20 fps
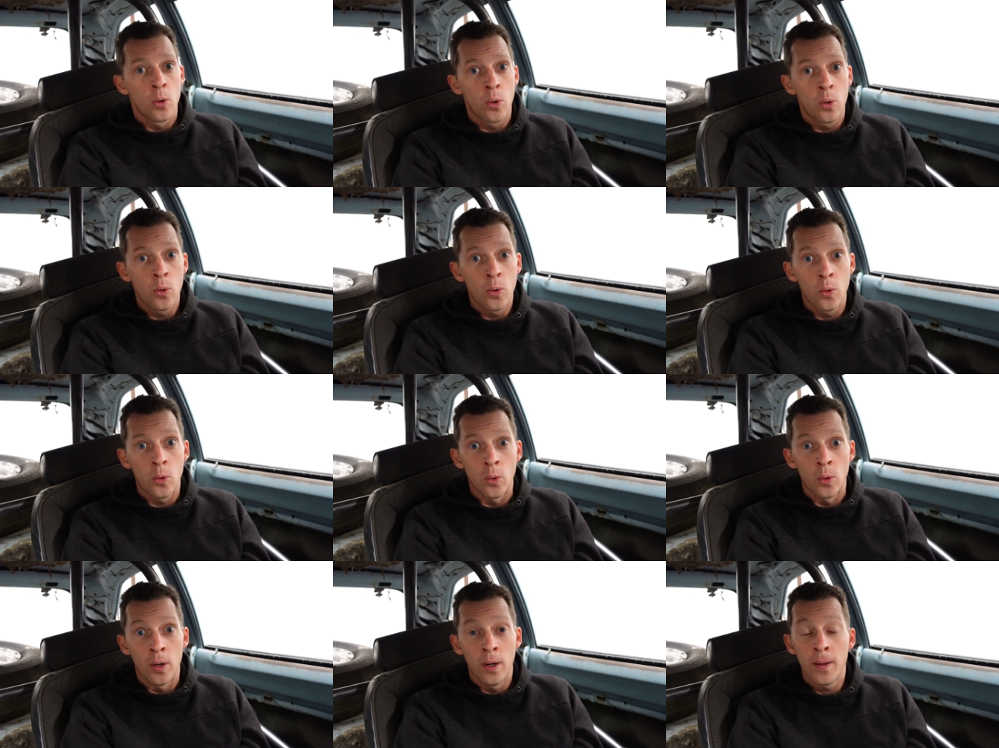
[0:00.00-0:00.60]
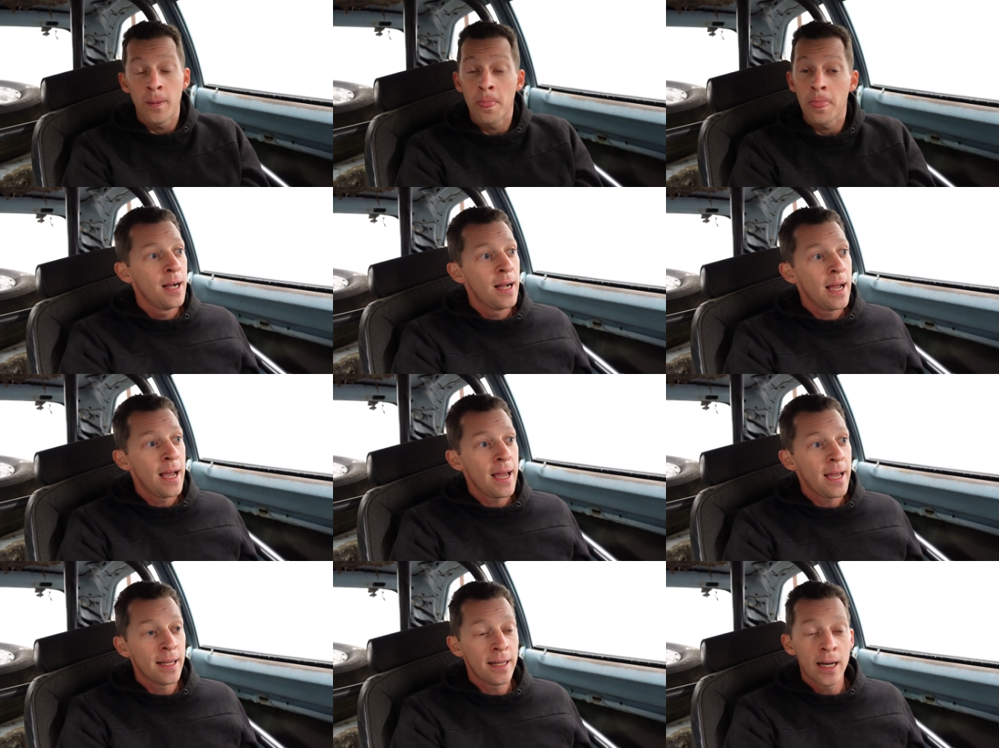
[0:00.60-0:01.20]
Whew.
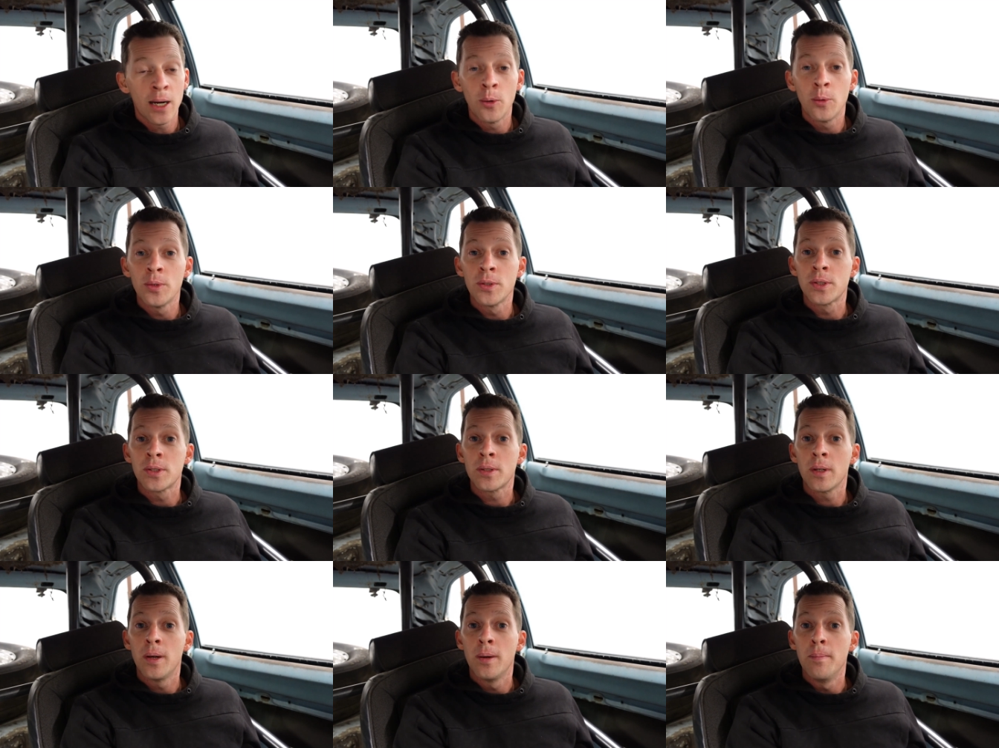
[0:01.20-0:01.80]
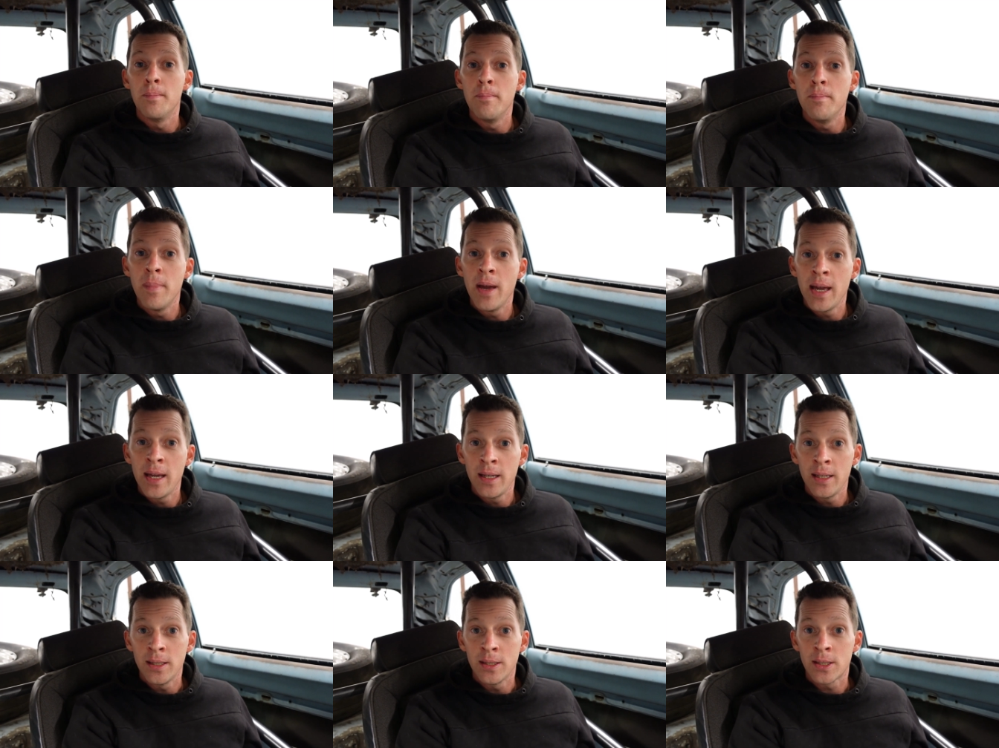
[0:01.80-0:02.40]
And I was
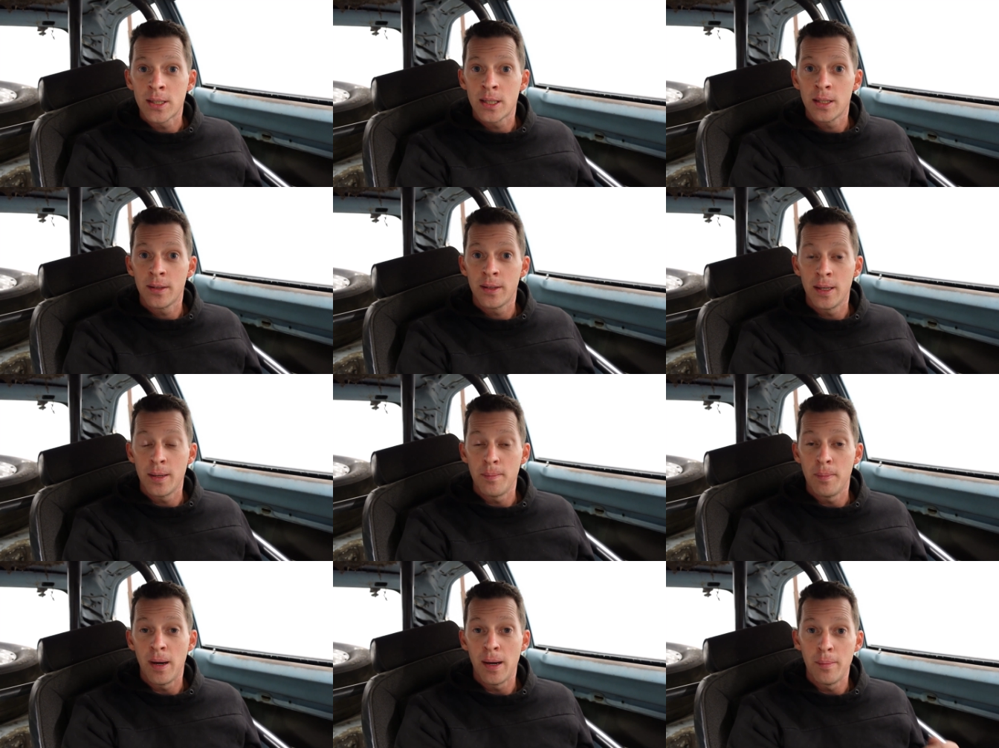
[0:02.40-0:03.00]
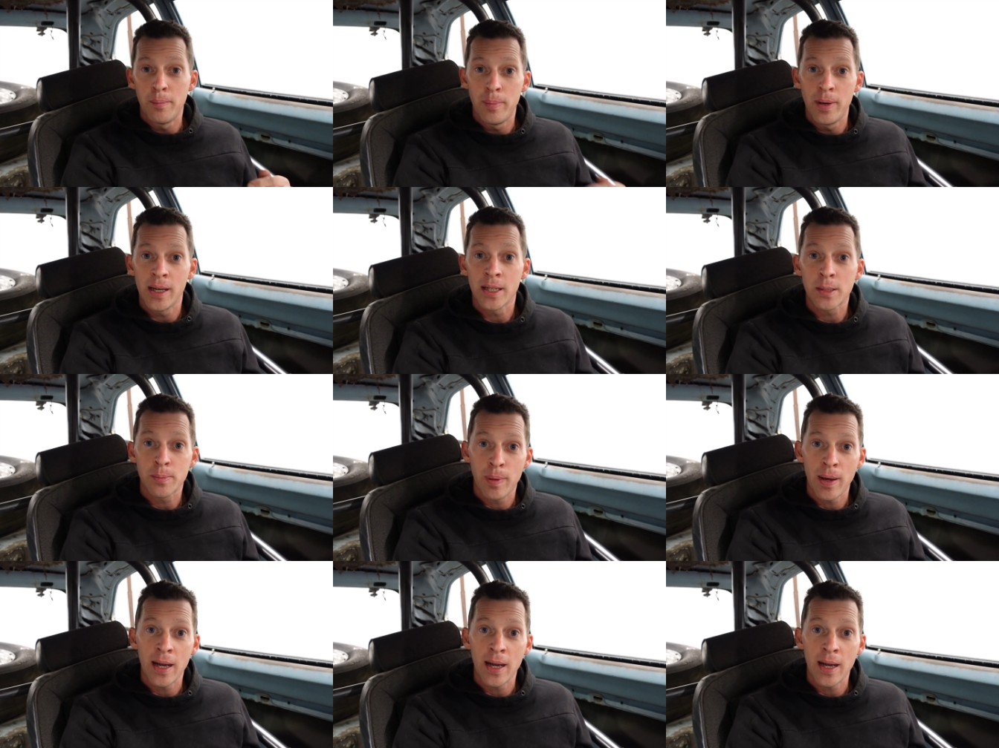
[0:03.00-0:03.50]
amazed that my best